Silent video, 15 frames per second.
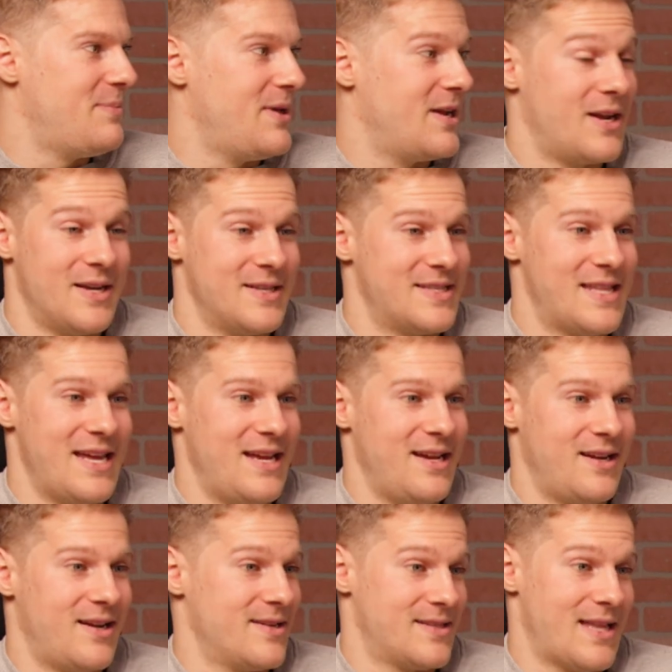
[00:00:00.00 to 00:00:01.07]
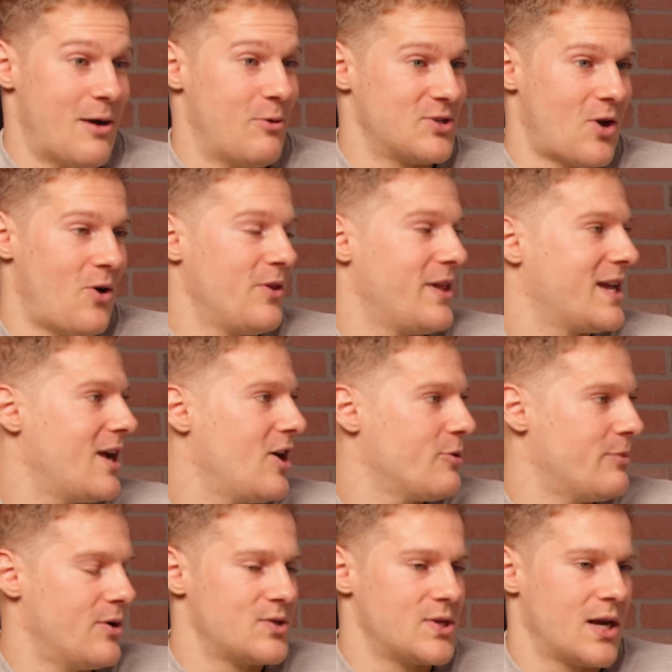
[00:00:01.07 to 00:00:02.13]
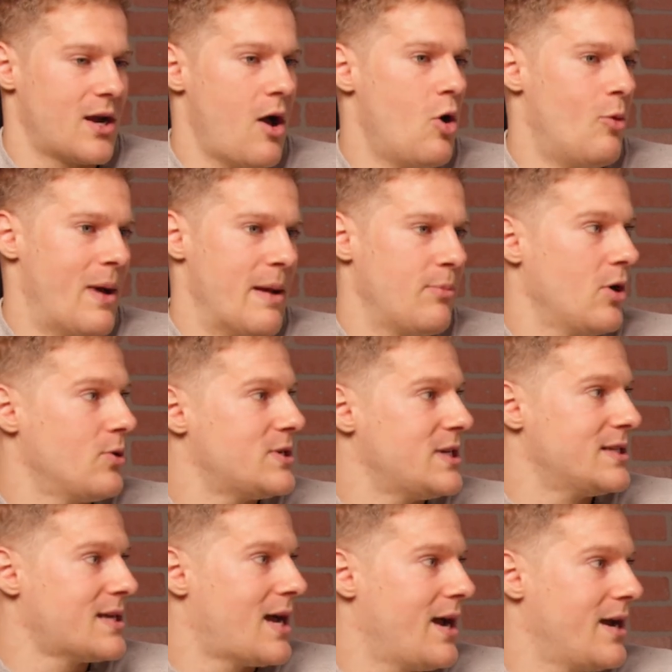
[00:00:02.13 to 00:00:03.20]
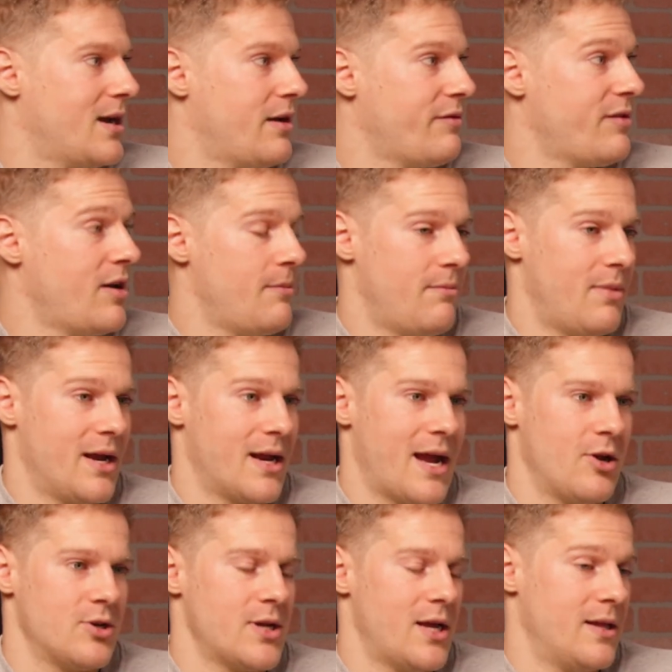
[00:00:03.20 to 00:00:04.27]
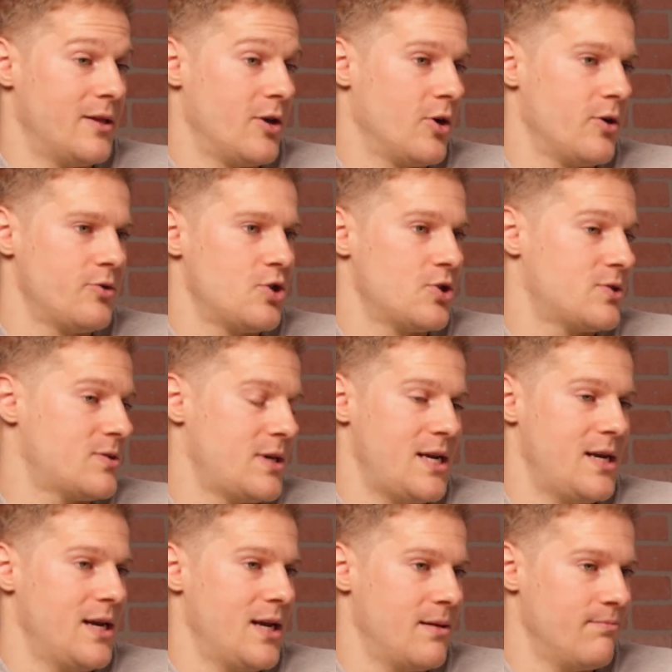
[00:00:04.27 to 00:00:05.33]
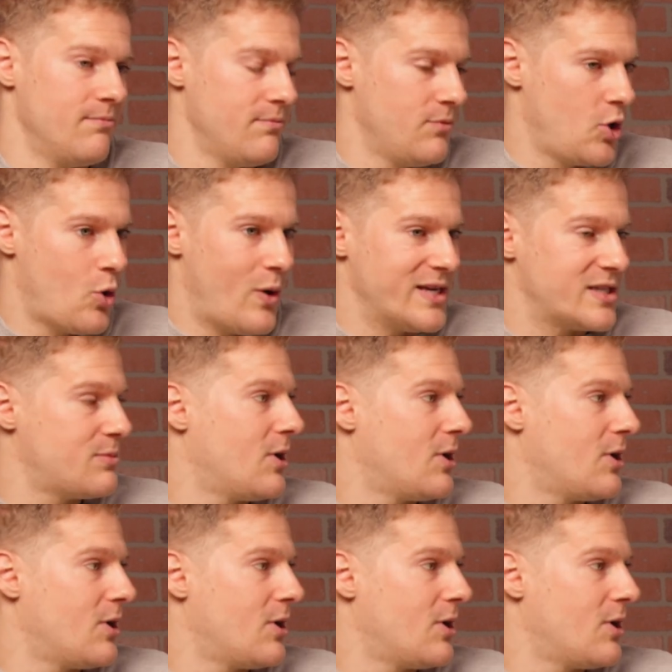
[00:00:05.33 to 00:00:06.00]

Because that was all they cared about. It was like, oh, my protein's high enough, and they're just eating Quest